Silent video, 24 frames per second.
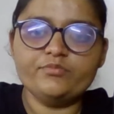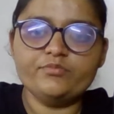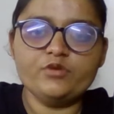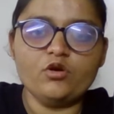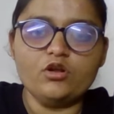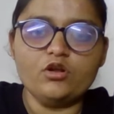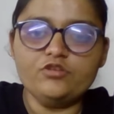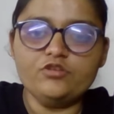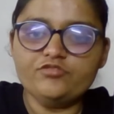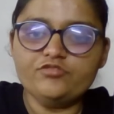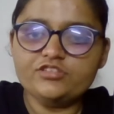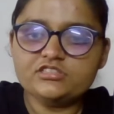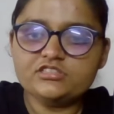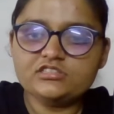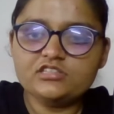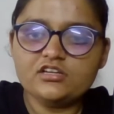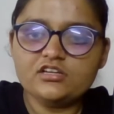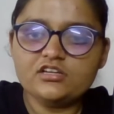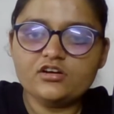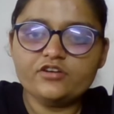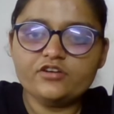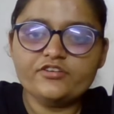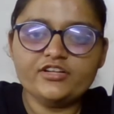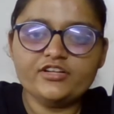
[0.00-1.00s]
always
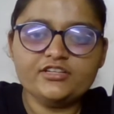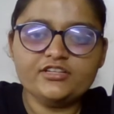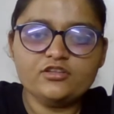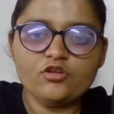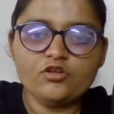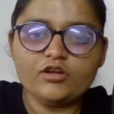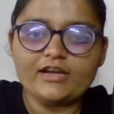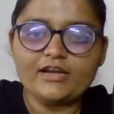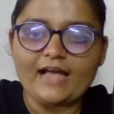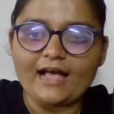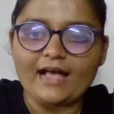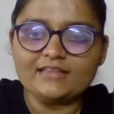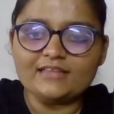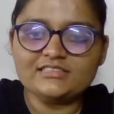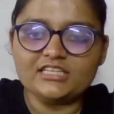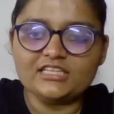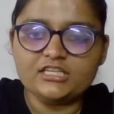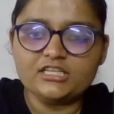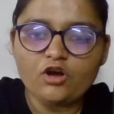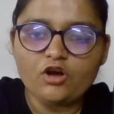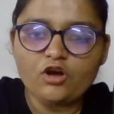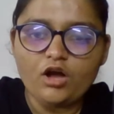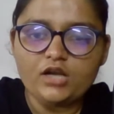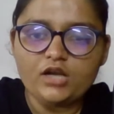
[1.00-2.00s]
there in your
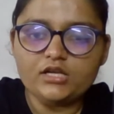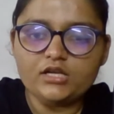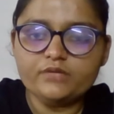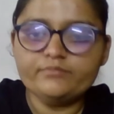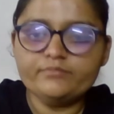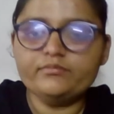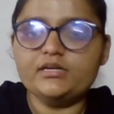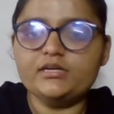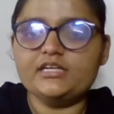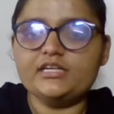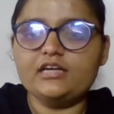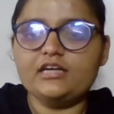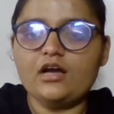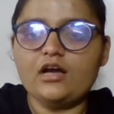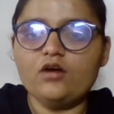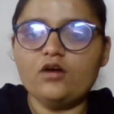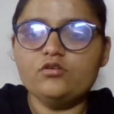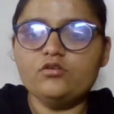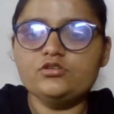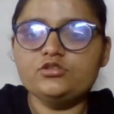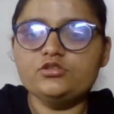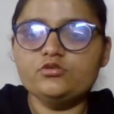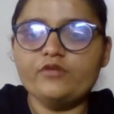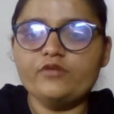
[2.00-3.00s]
asset column, but
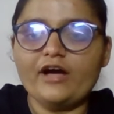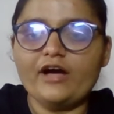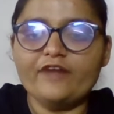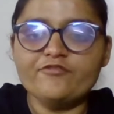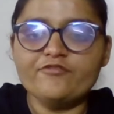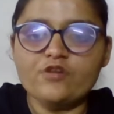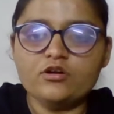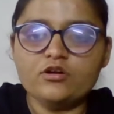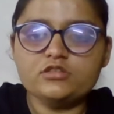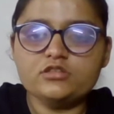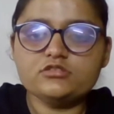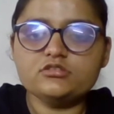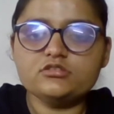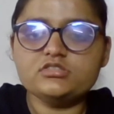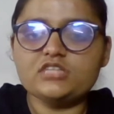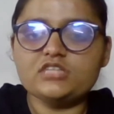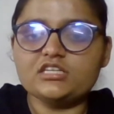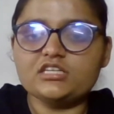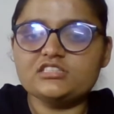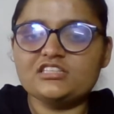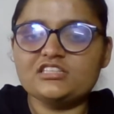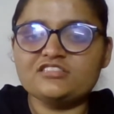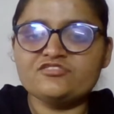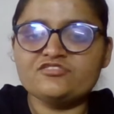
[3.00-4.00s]
now you have also
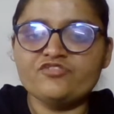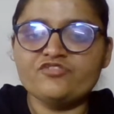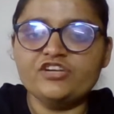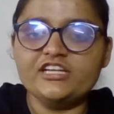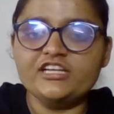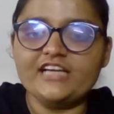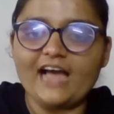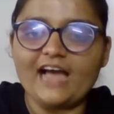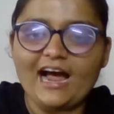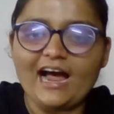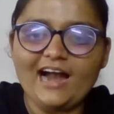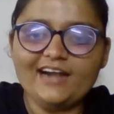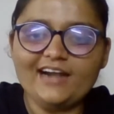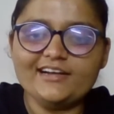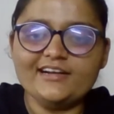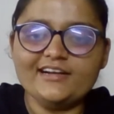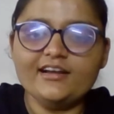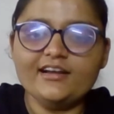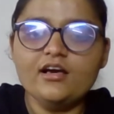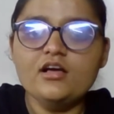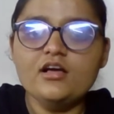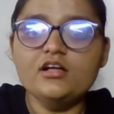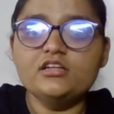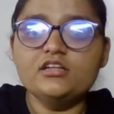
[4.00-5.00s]
successfully
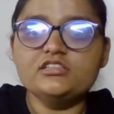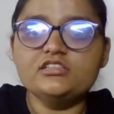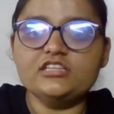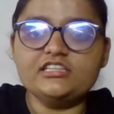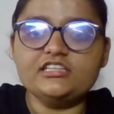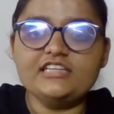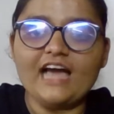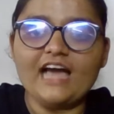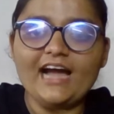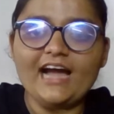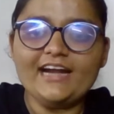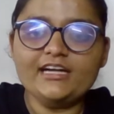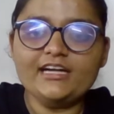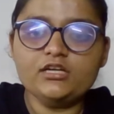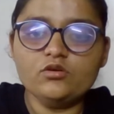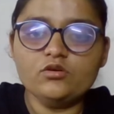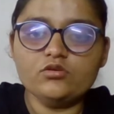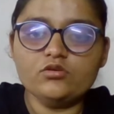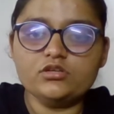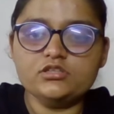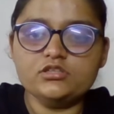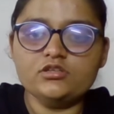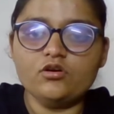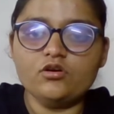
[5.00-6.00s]
added the DAI
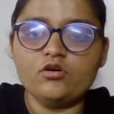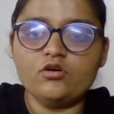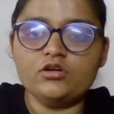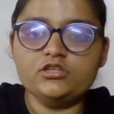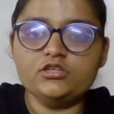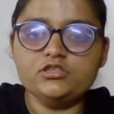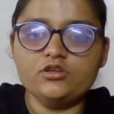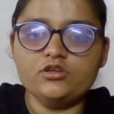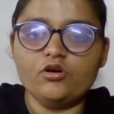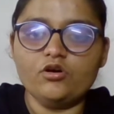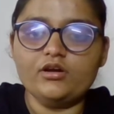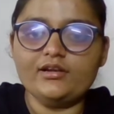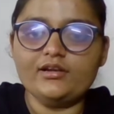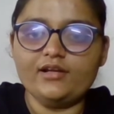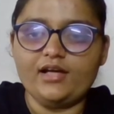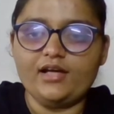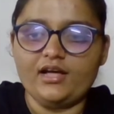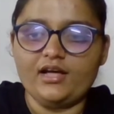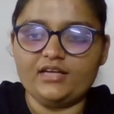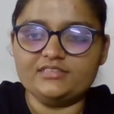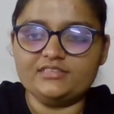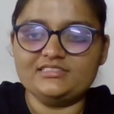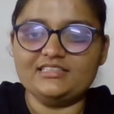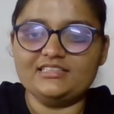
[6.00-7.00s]
token on your
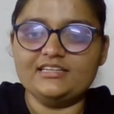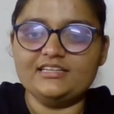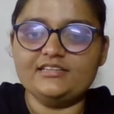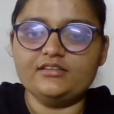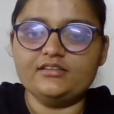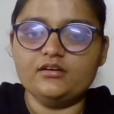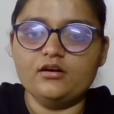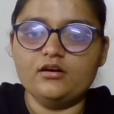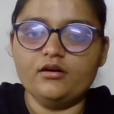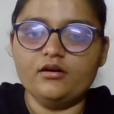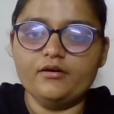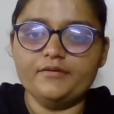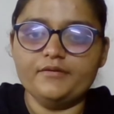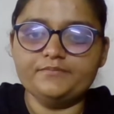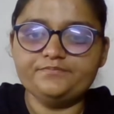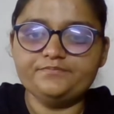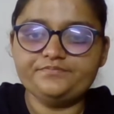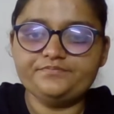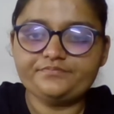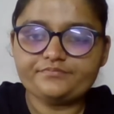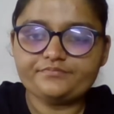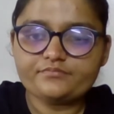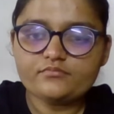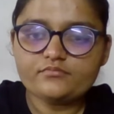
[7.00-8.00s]
asset
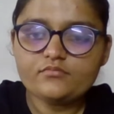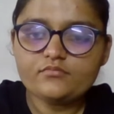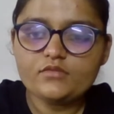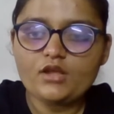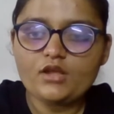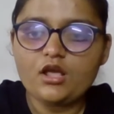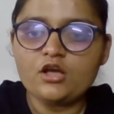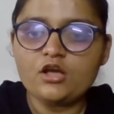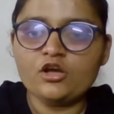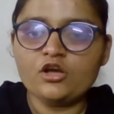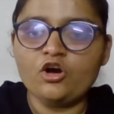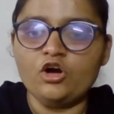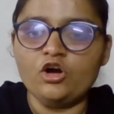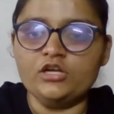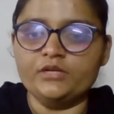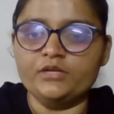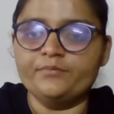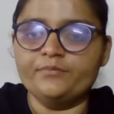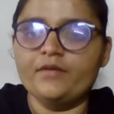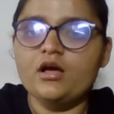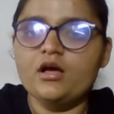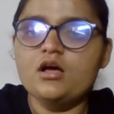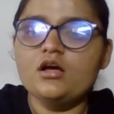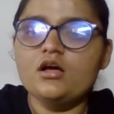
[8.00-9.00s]

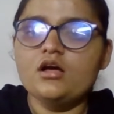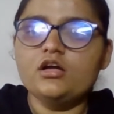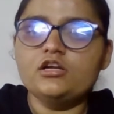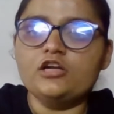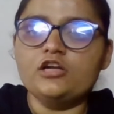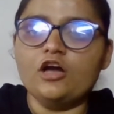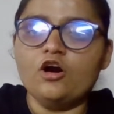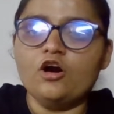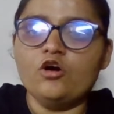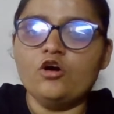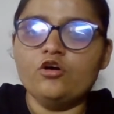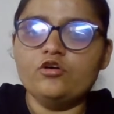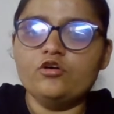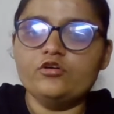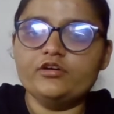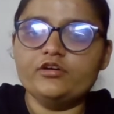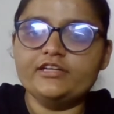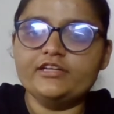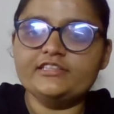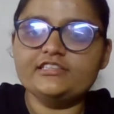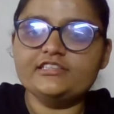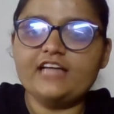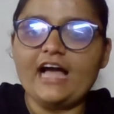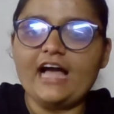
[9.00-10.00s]
column. Now
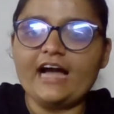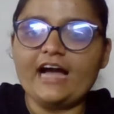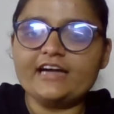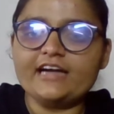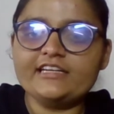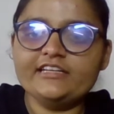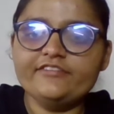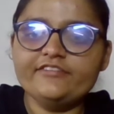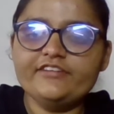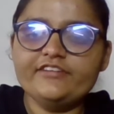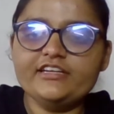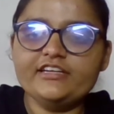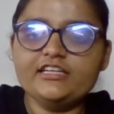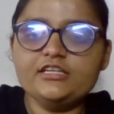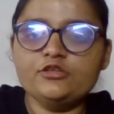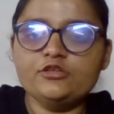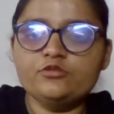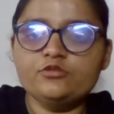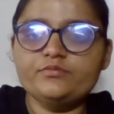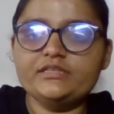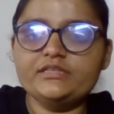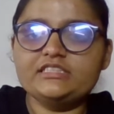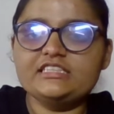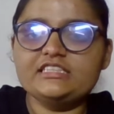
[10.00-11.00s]
in the activity,
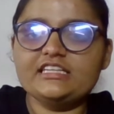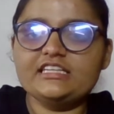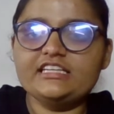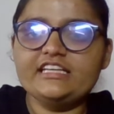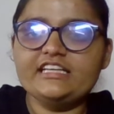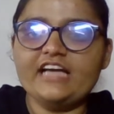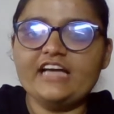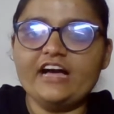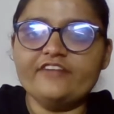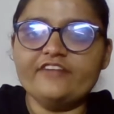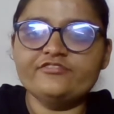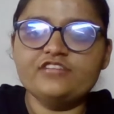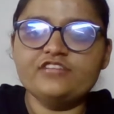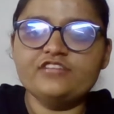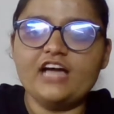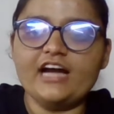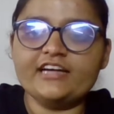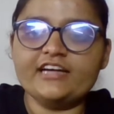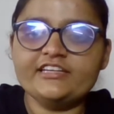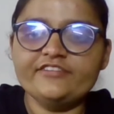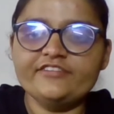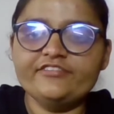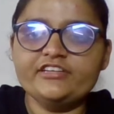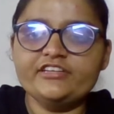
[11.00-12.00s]
you basically have the
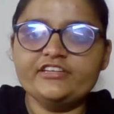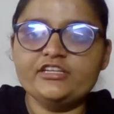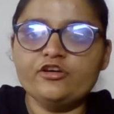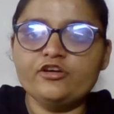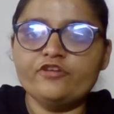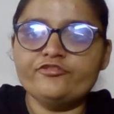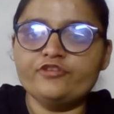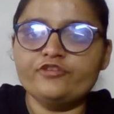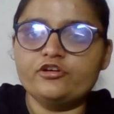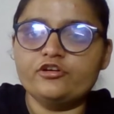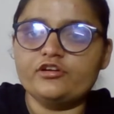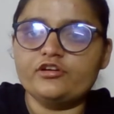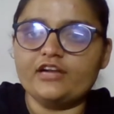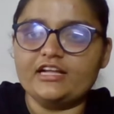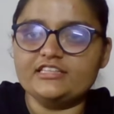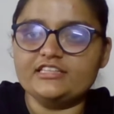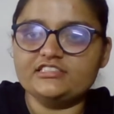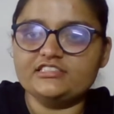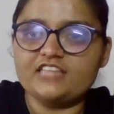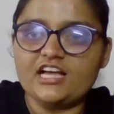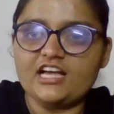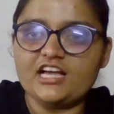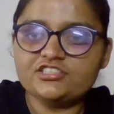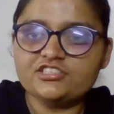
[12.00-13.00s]
activity of your
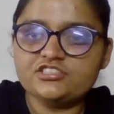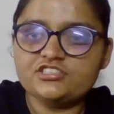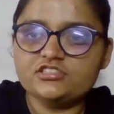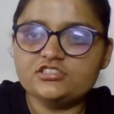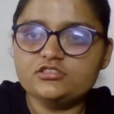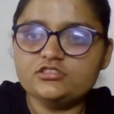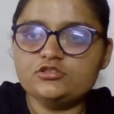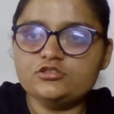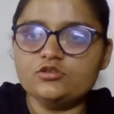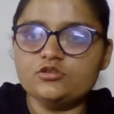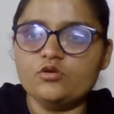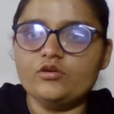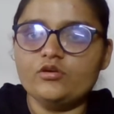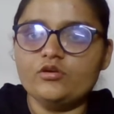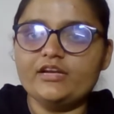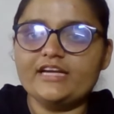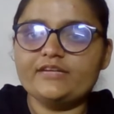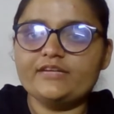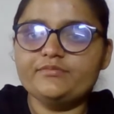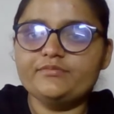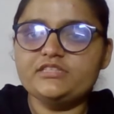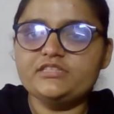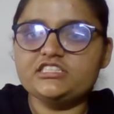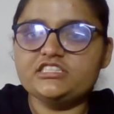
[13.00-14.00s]
transaction. So
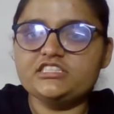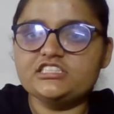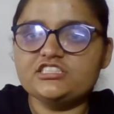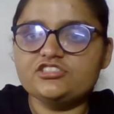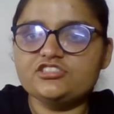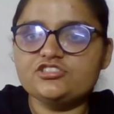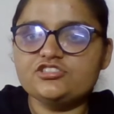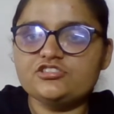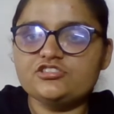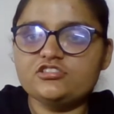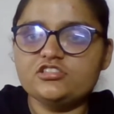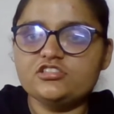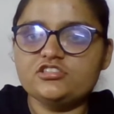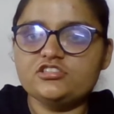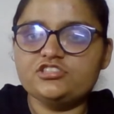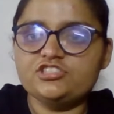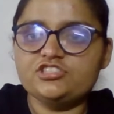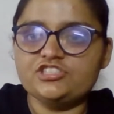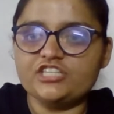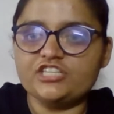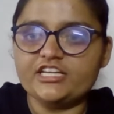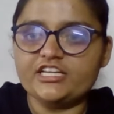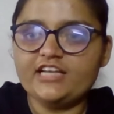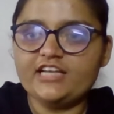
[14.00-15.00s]
let me change the
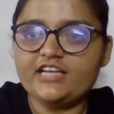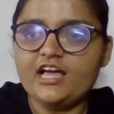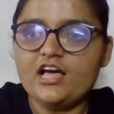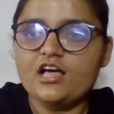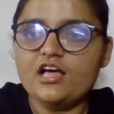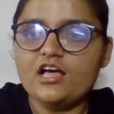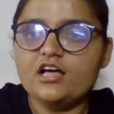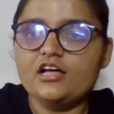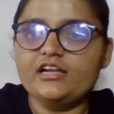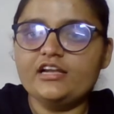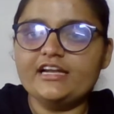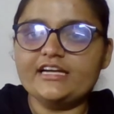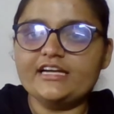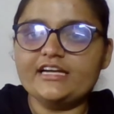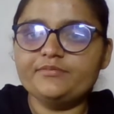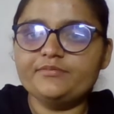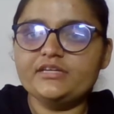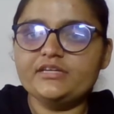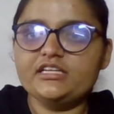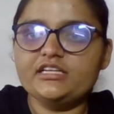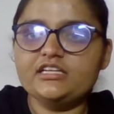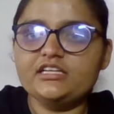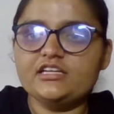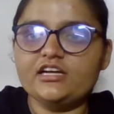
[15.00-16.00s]
chain, let
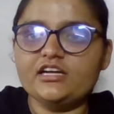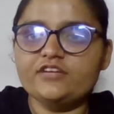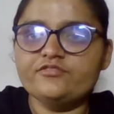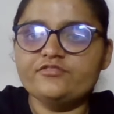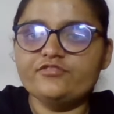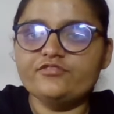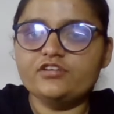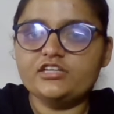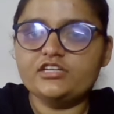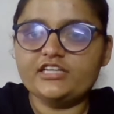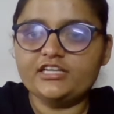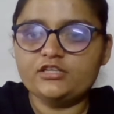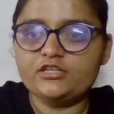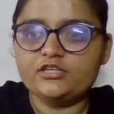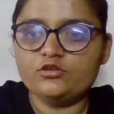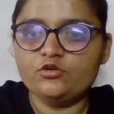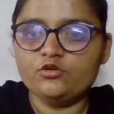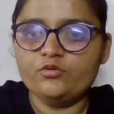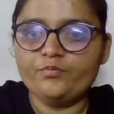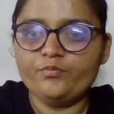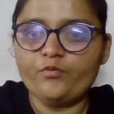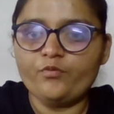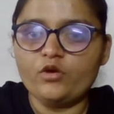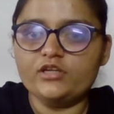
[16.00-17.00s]
me convert it
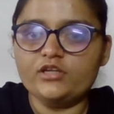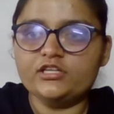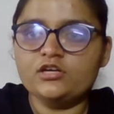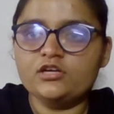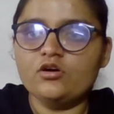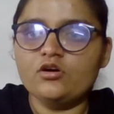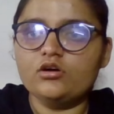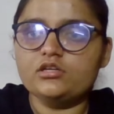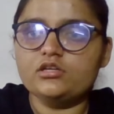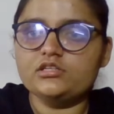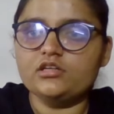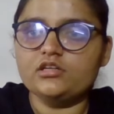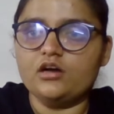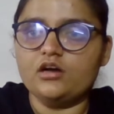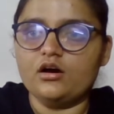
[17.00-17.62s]
to Polygon